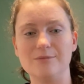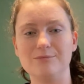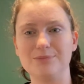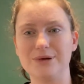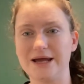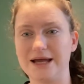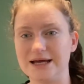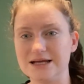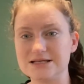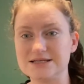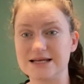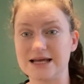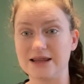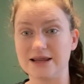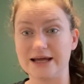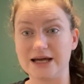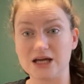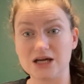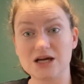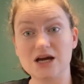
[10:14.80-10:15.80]
pants that
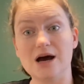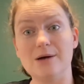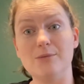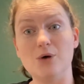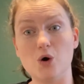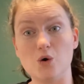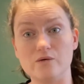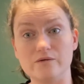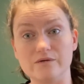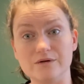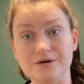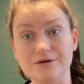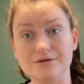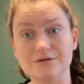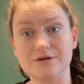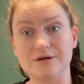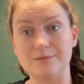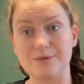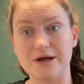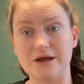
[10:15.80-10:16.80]
like come over
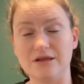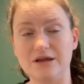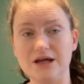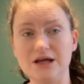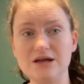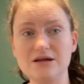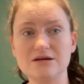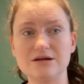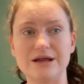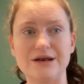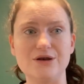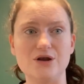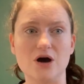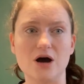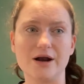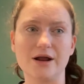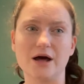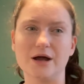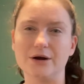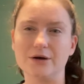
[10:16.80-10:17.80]
the belly,
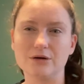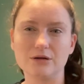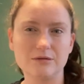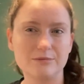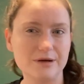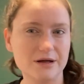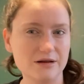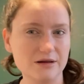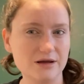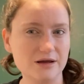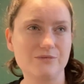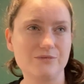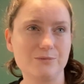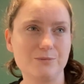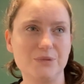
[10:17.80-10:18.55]
not under the belly,